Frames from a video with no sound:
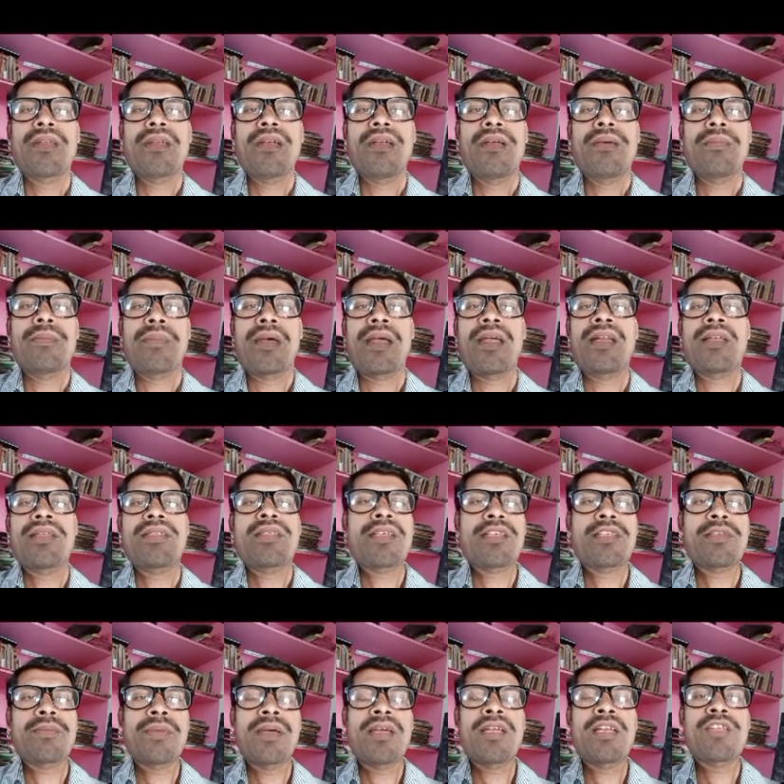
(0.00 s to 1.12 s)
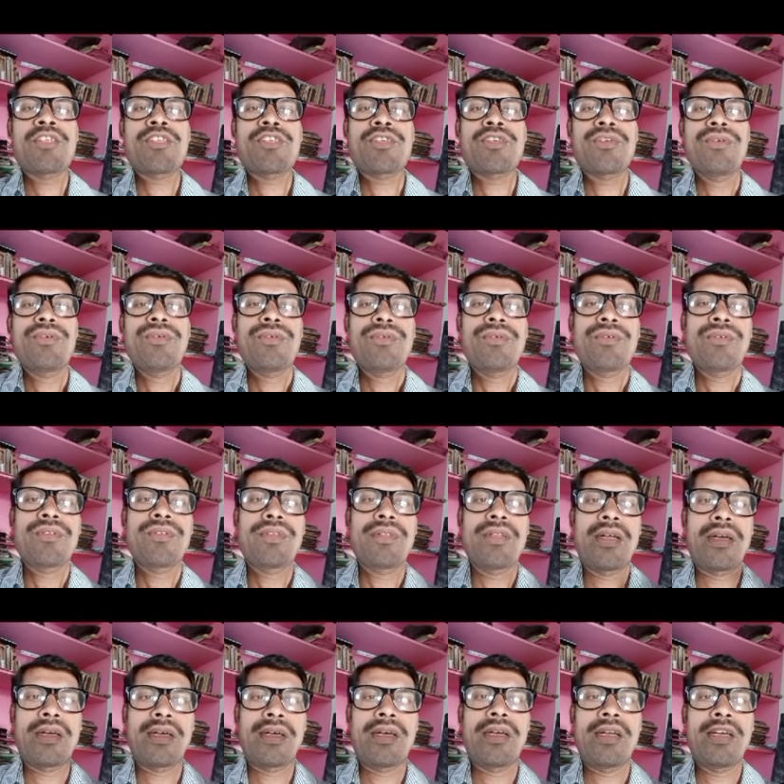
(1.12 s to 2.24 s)
minus x minus 2,
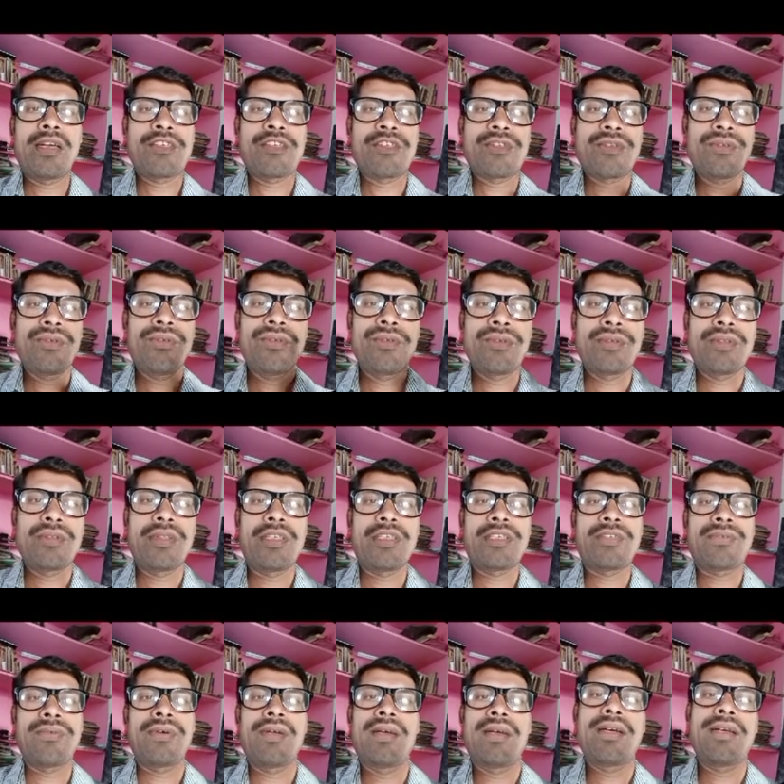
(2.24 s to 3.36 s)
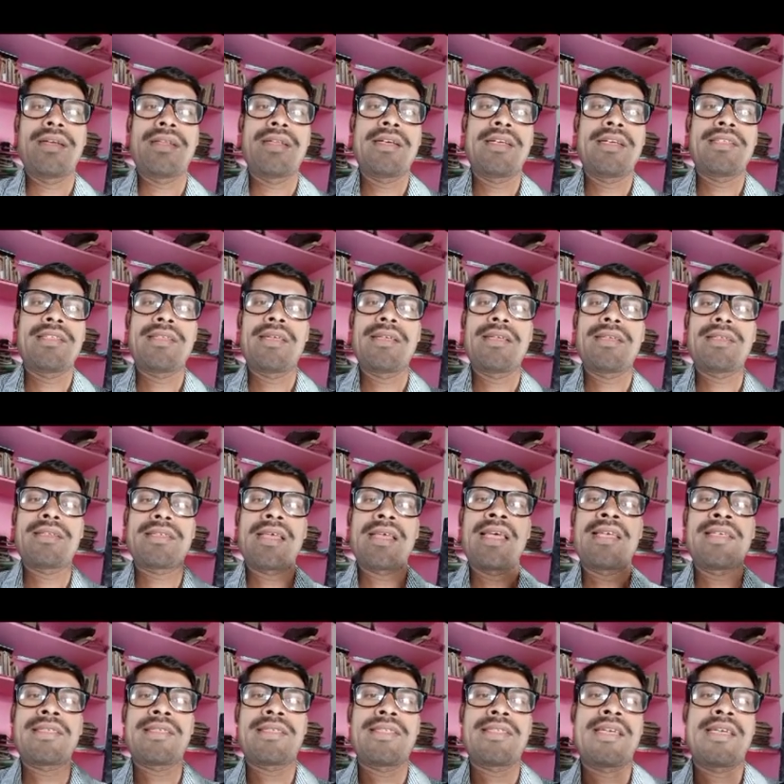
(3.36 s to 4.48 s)
that leads to this one. That is,
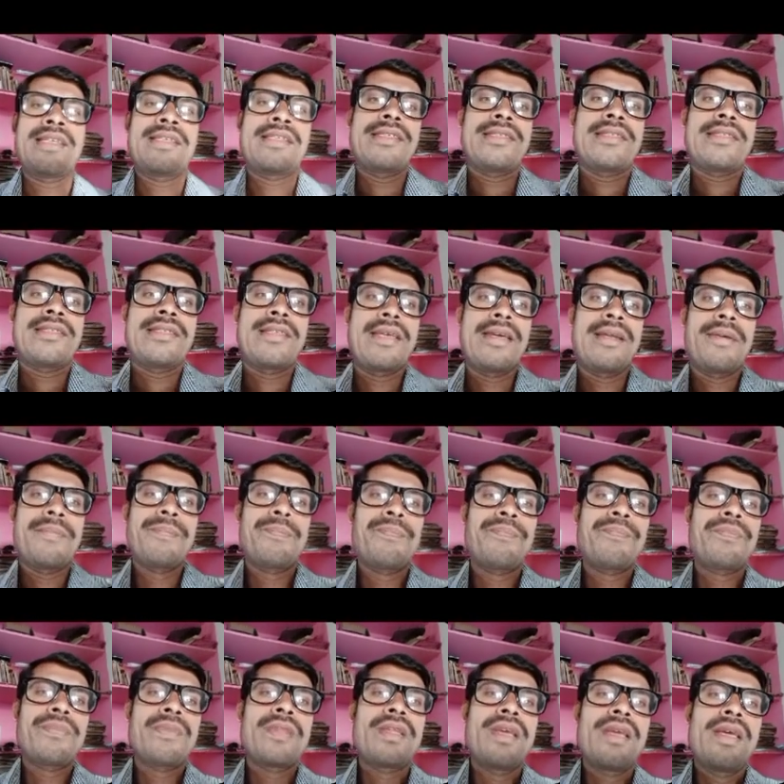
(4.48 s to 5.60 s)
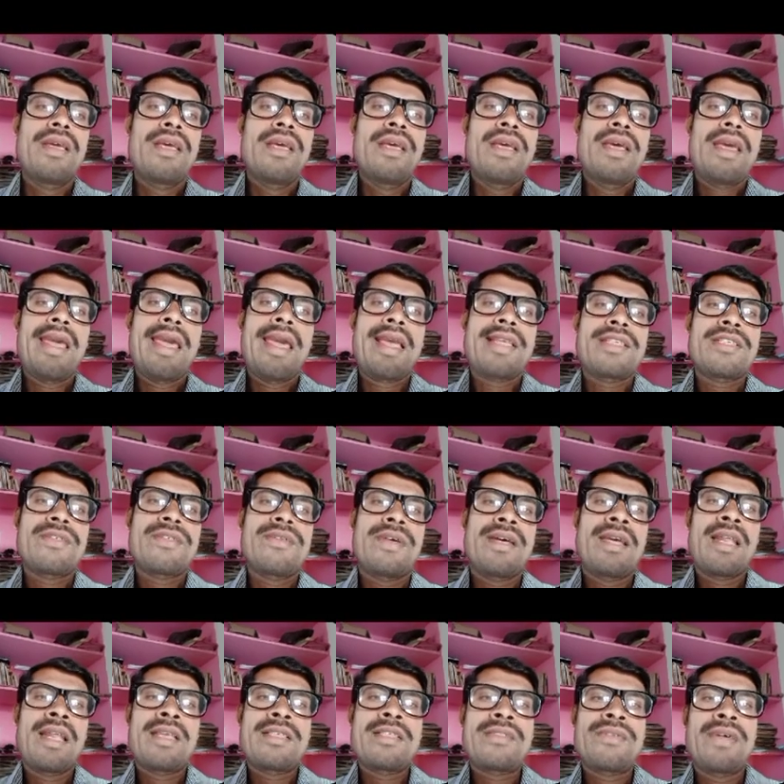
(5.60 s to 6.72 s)
signs changes here. X
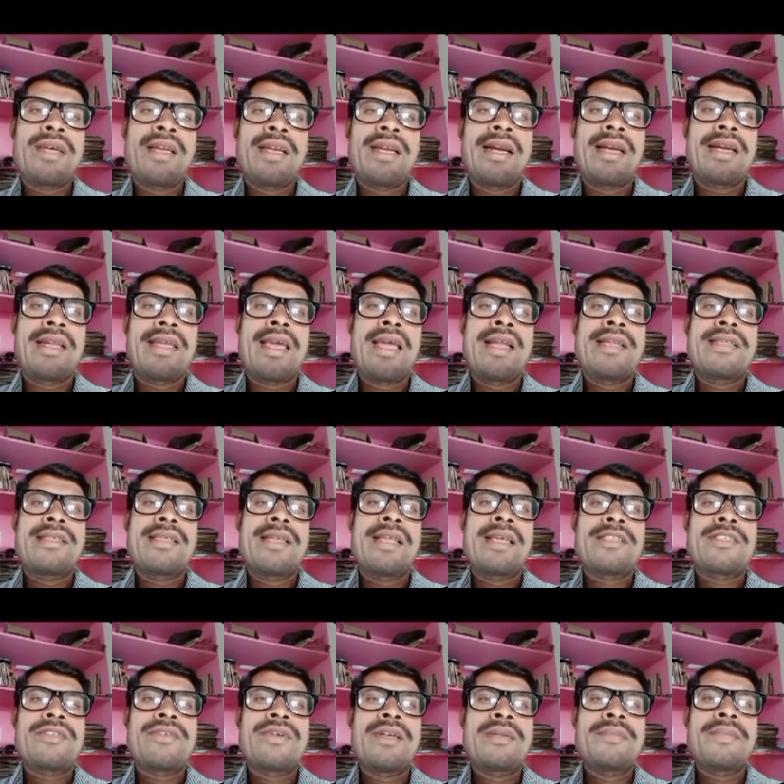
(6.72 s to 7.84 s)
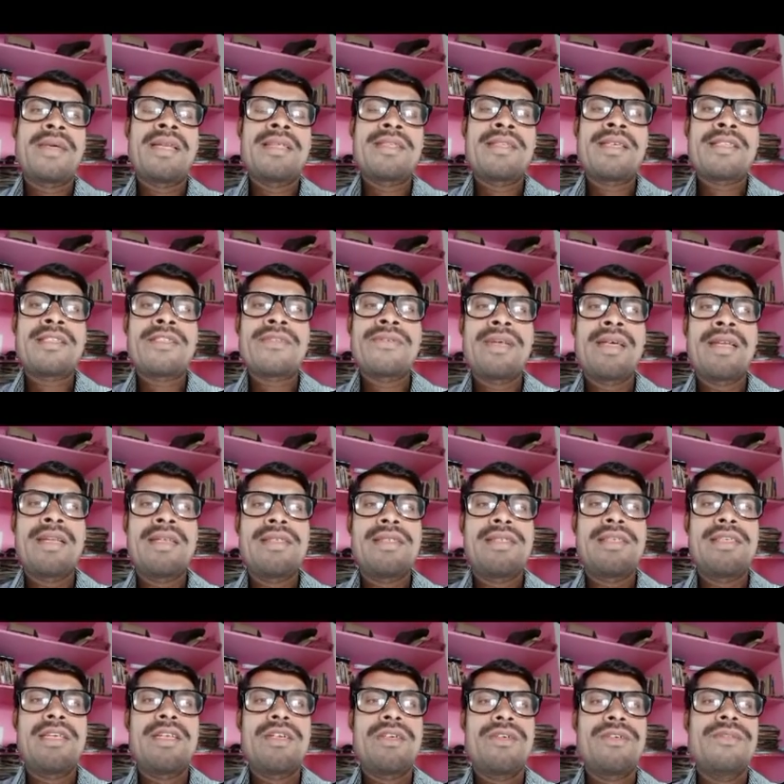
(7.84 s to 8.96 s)
square get cancelled. X square minus x square is
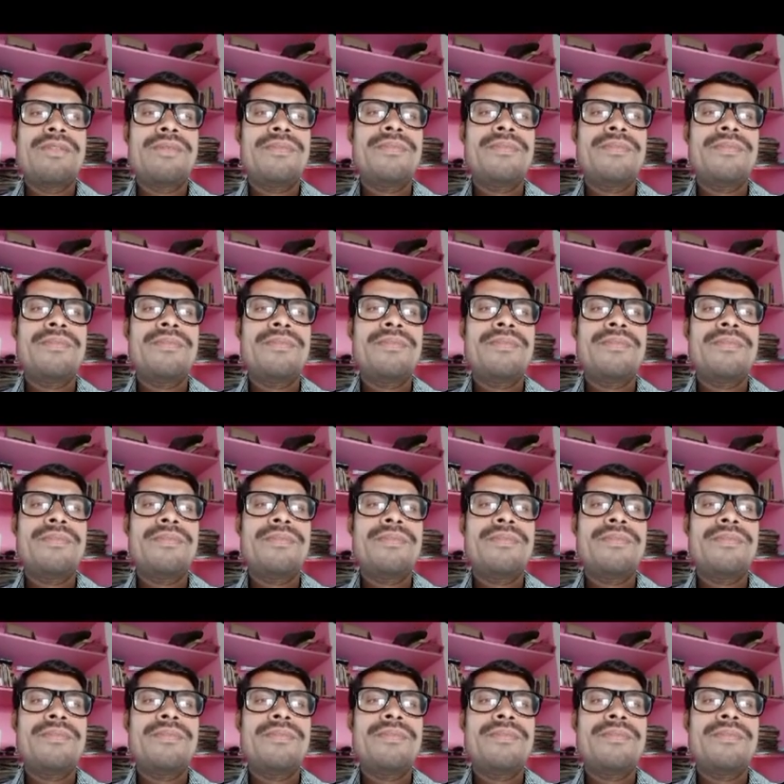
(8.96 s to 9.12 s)
0.